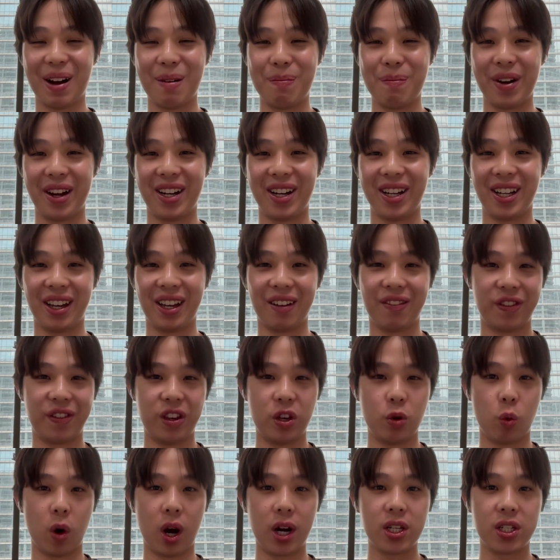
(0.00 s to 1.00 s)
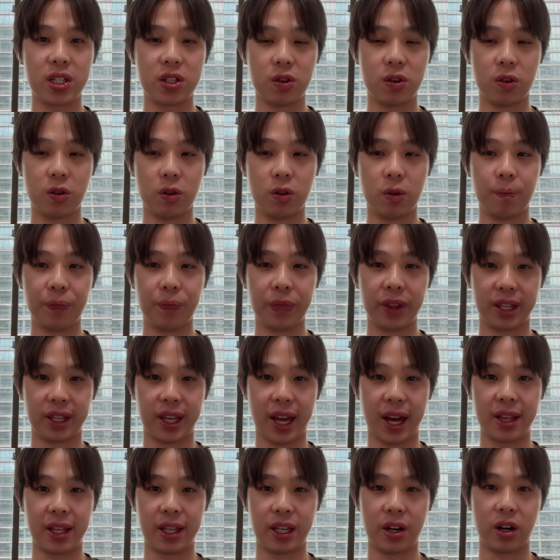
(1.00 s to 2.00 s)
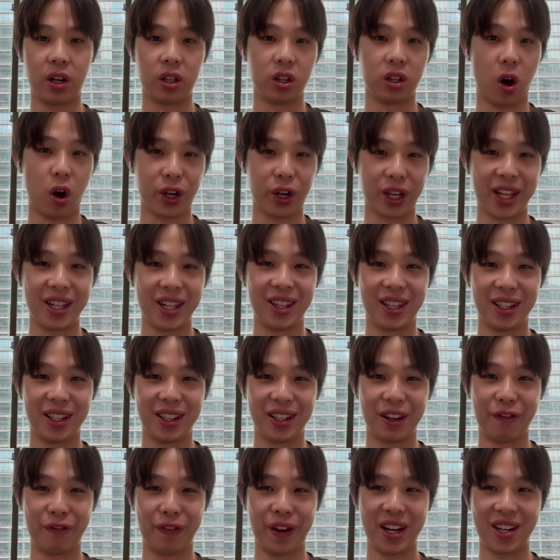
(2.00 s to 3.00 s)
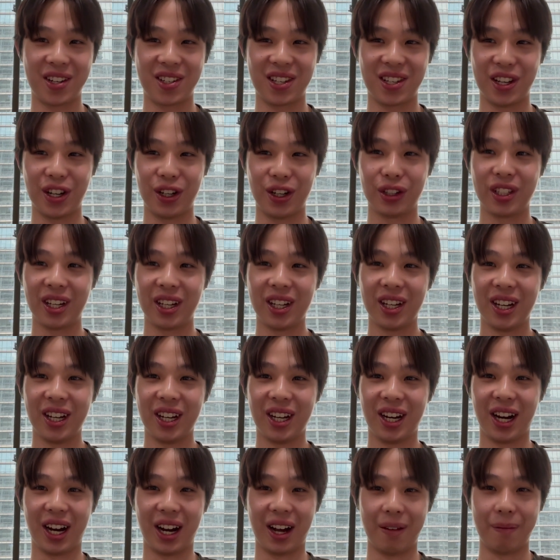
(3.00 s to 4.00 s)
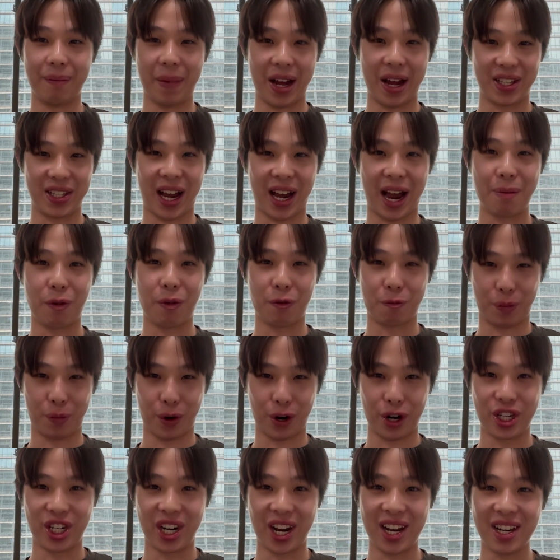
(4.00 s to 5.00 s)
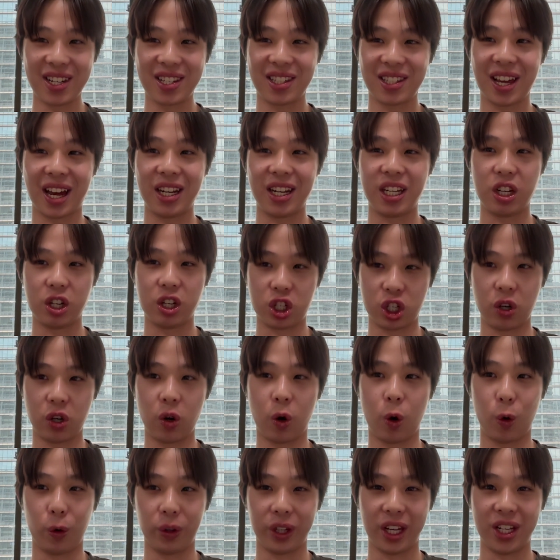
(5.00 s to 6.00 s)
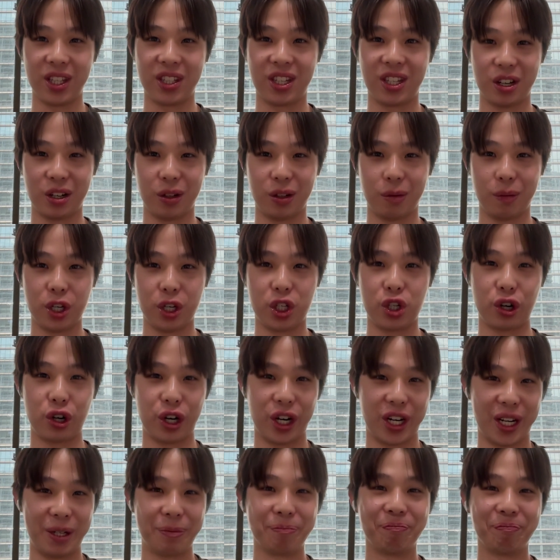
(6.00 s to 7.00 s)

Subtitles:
But if you want to lock in the fixed yield at time of purchase, then you should hold it till maturity.